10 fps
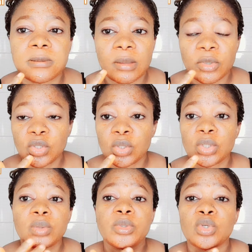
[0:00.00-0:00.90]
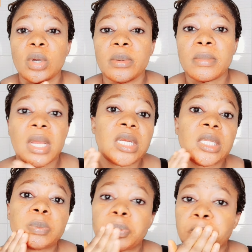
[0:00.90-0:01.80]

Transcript: I'm also gonna be scrubbing my lip